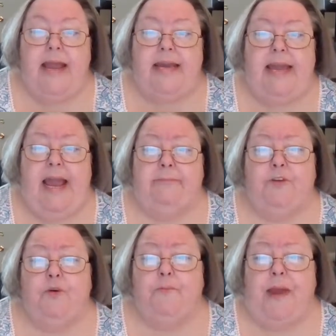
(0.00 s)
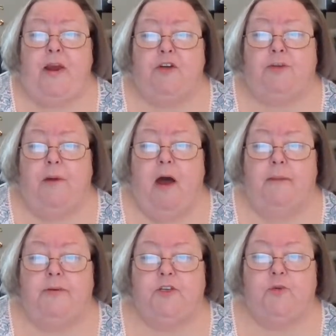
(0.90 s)
He came to a bare
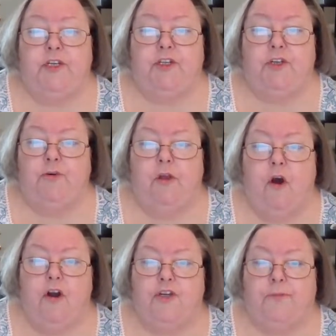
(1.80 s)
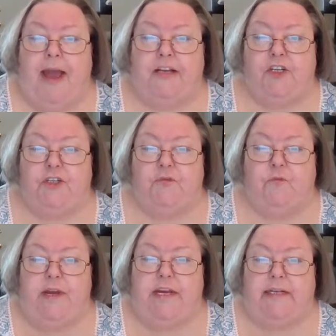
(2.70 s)
spot between 2 large patches of
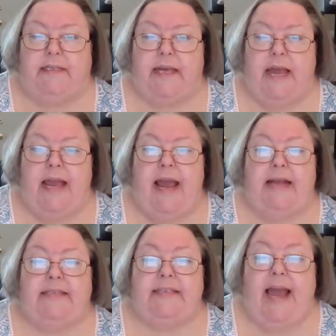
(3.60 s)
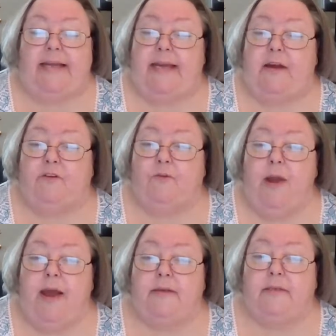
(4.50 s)
weeds and sat down to
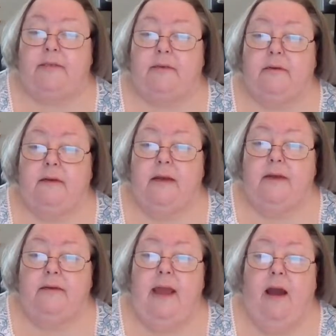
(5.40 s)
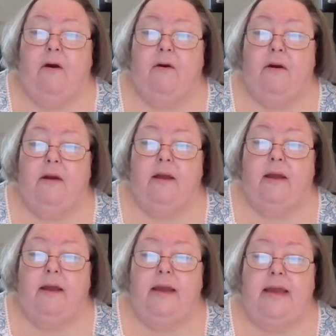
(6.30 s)
rest. Now,
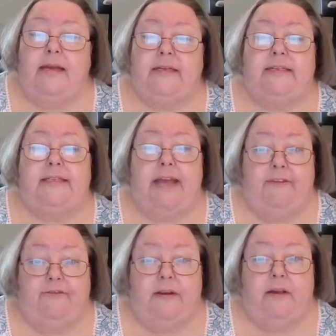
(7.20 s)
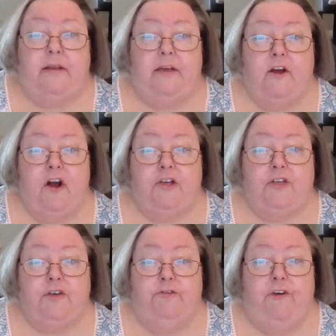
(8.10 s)
he had definitely gone
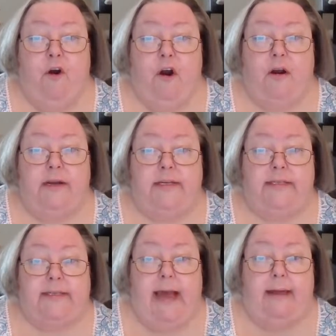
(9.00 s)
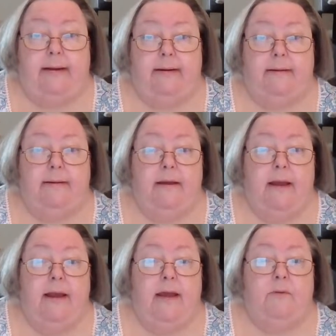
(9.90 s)
too far, he decided.
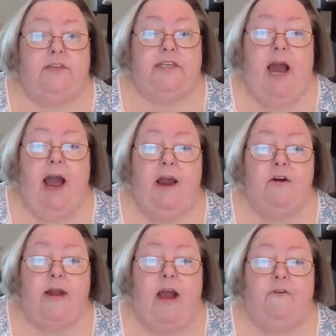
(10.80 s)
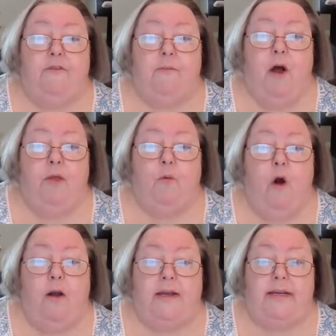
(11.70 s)
He was tired out from all the
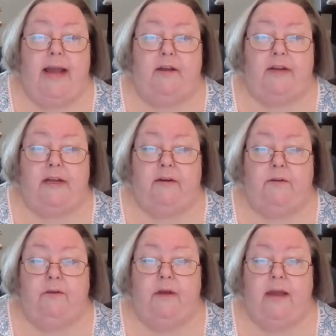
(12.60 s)
walking downhill.